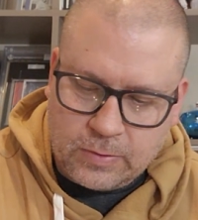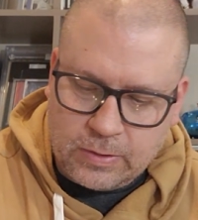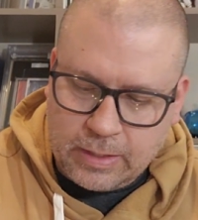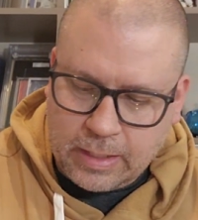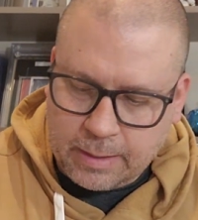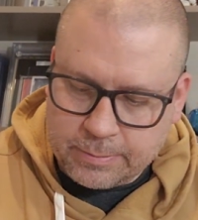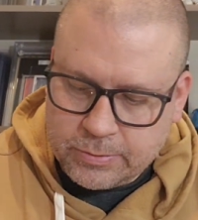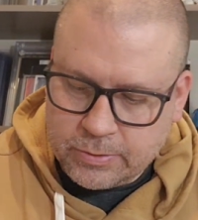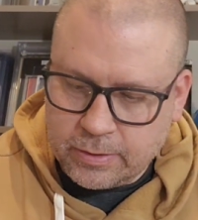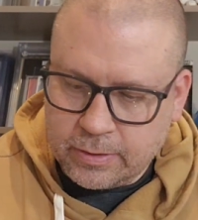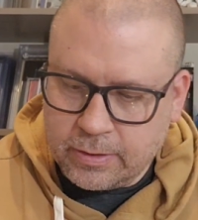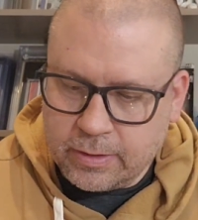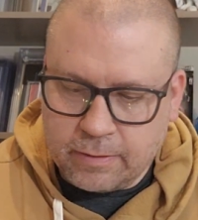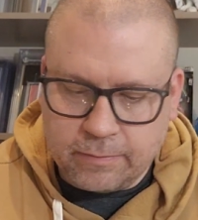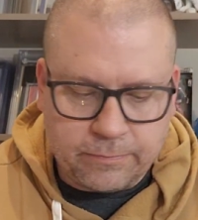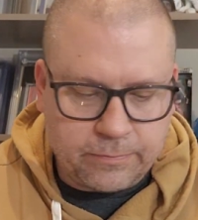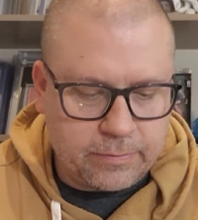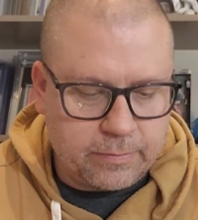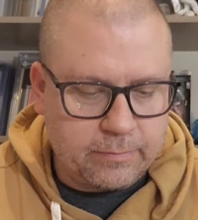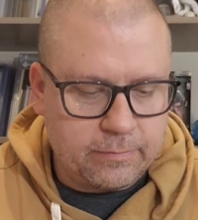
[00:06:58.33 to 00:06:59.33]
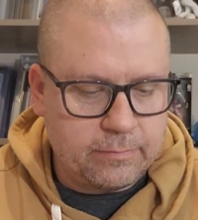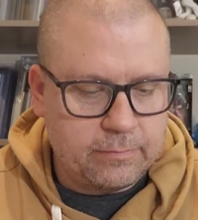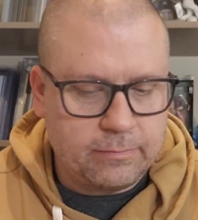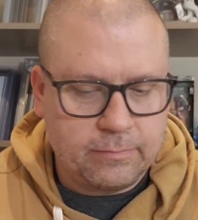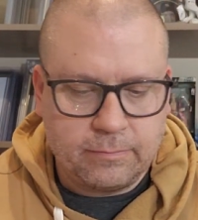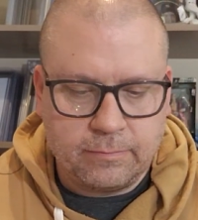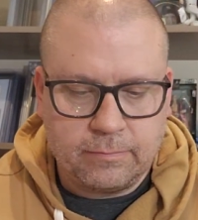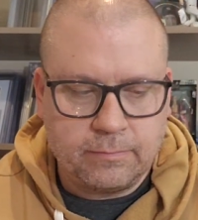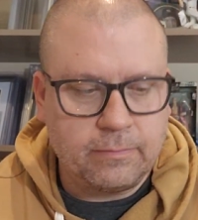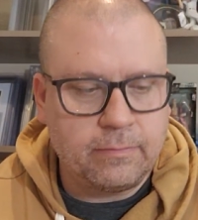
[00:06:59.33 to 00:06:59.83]
Absolutely love
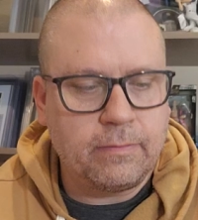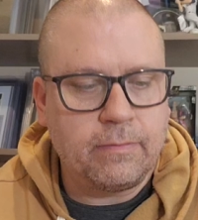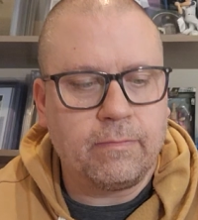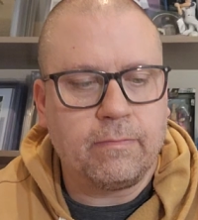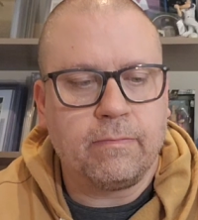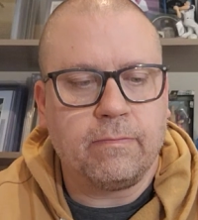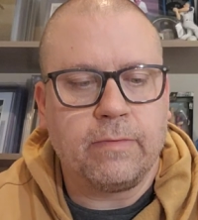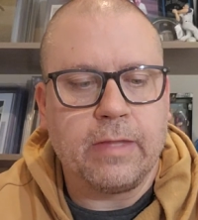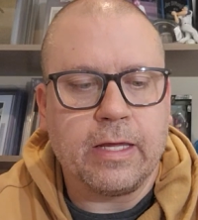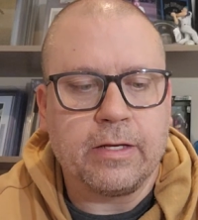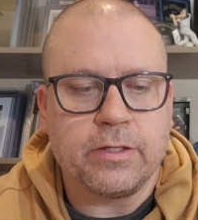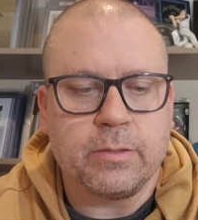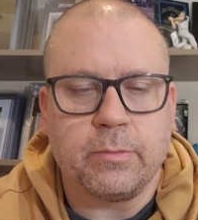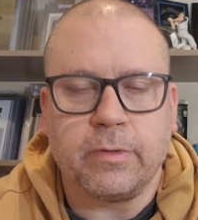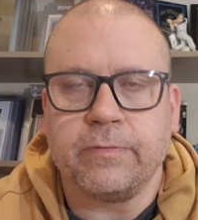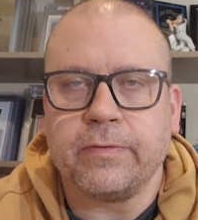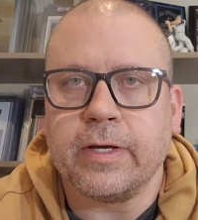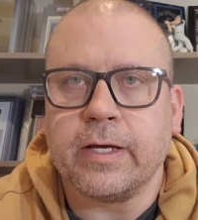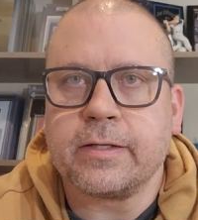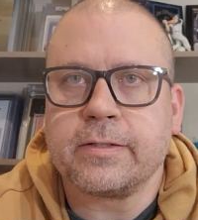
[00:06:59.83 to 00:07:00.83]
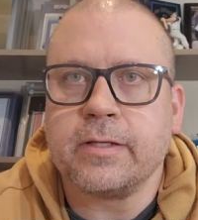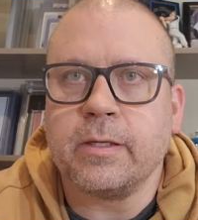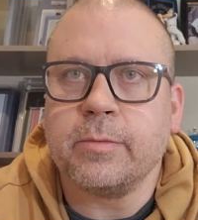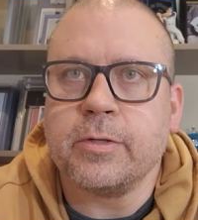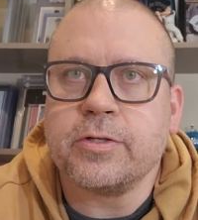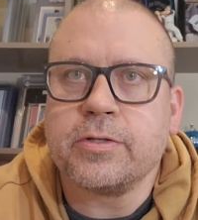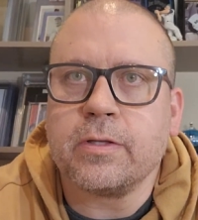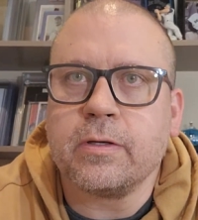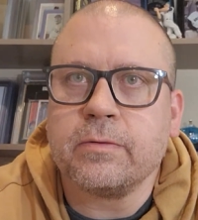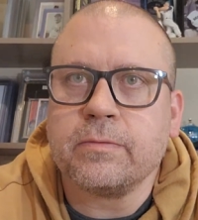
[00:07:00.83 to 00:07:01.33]
that Jimmy Fox
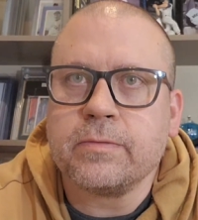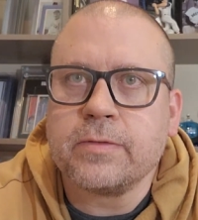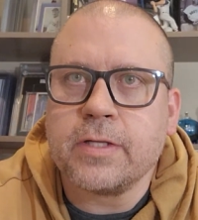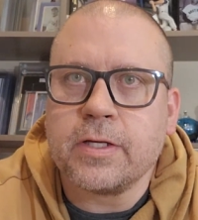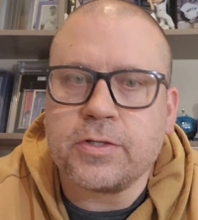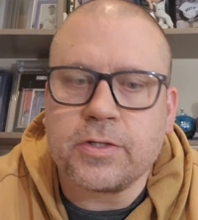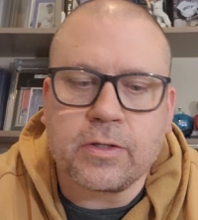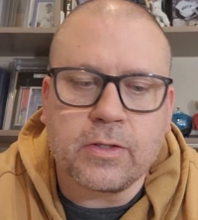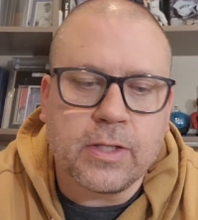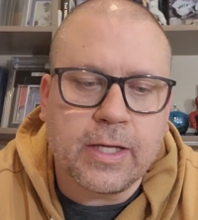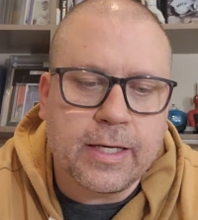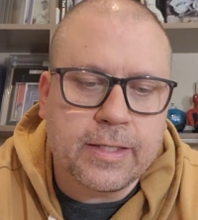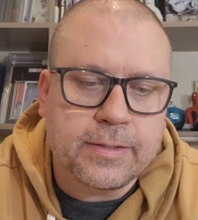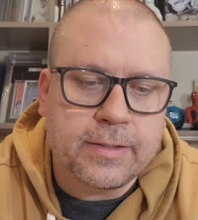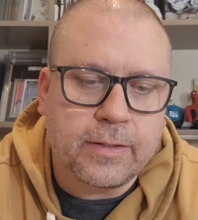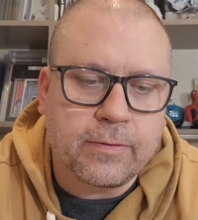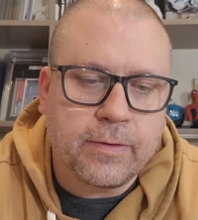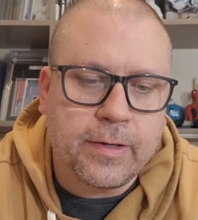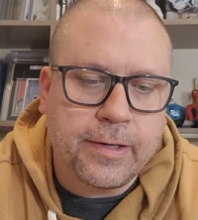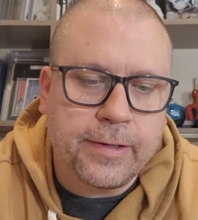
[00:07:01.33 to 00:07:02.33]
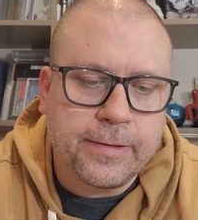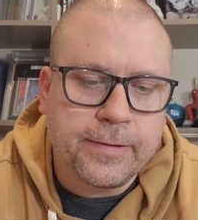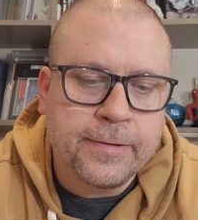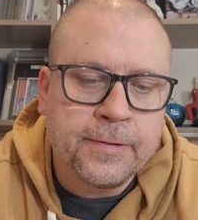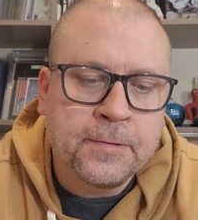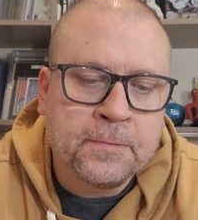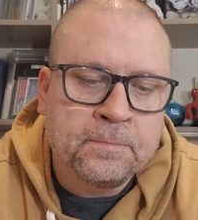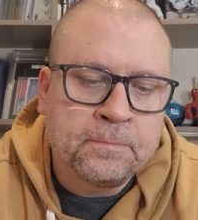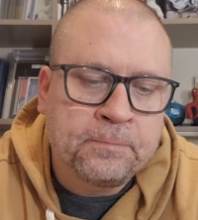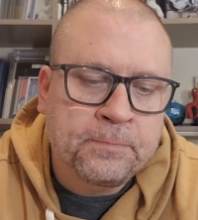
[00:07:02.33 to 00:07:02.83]
image, though. Such a classic, right?
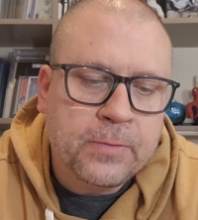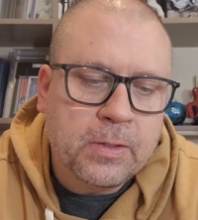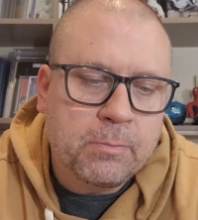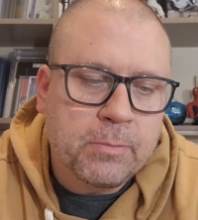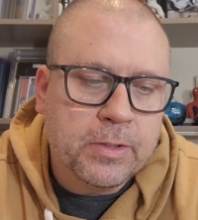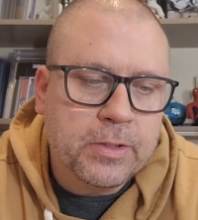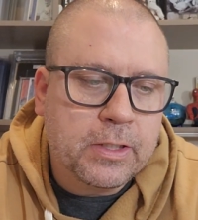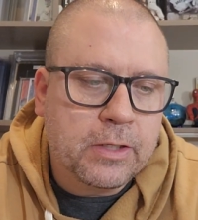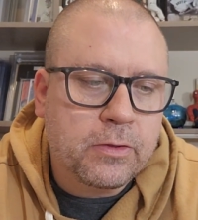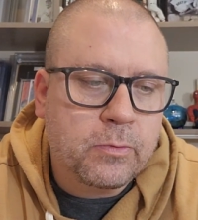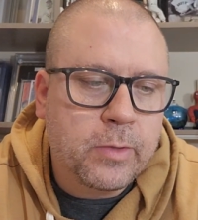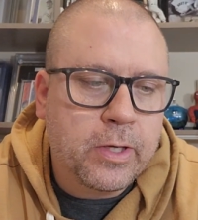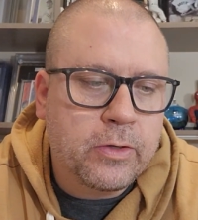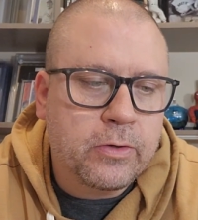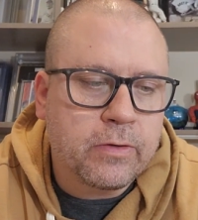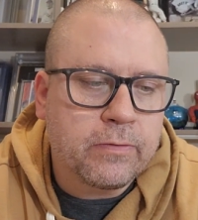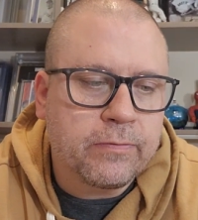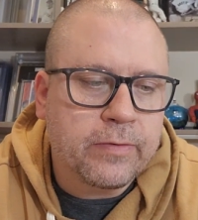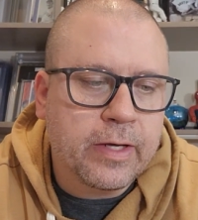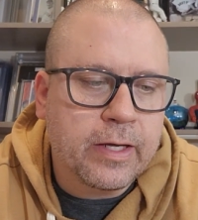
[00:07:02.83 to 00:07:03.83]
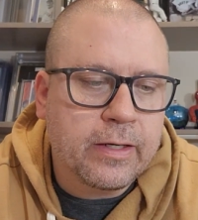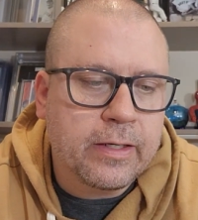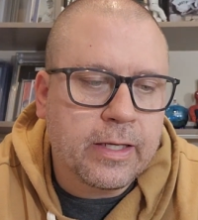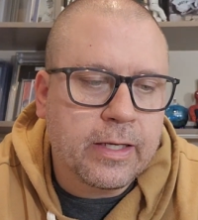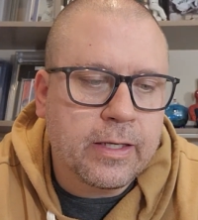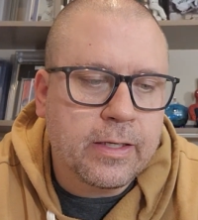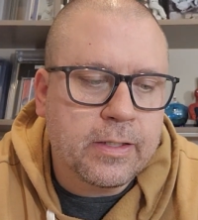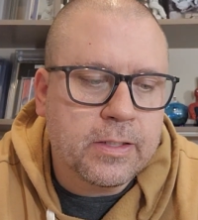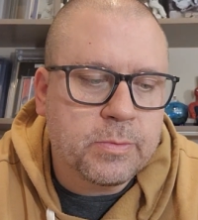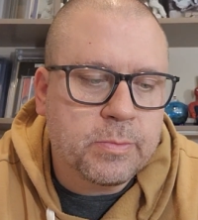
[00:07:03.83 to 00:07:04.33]
But the other way you can find
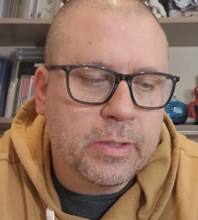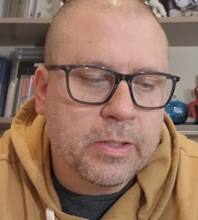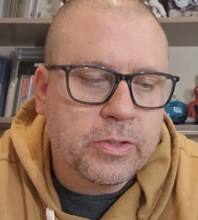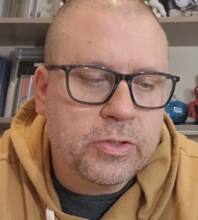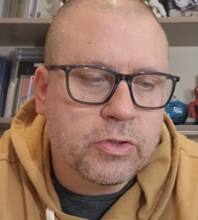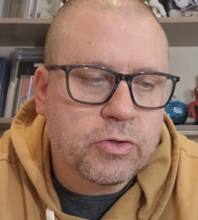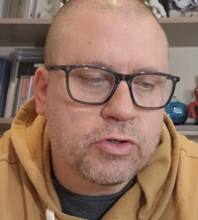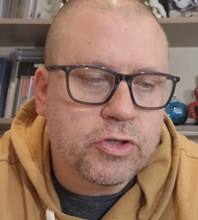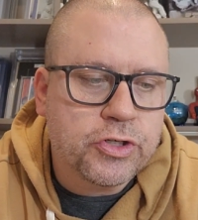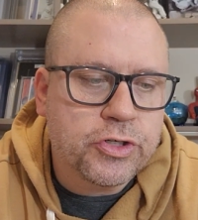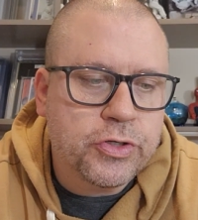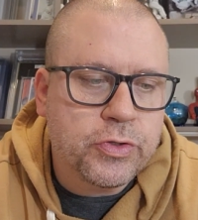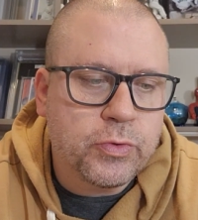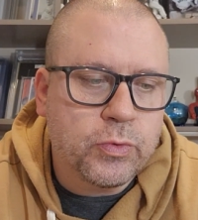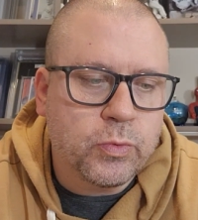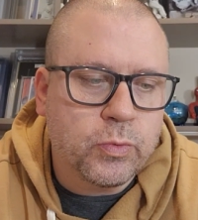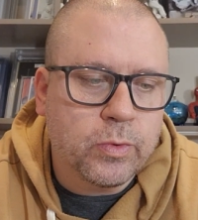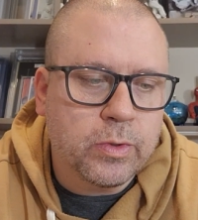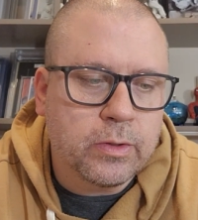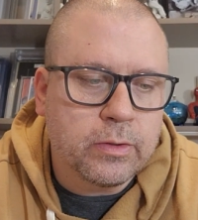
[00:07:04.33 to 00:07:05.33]
a Spencer shoe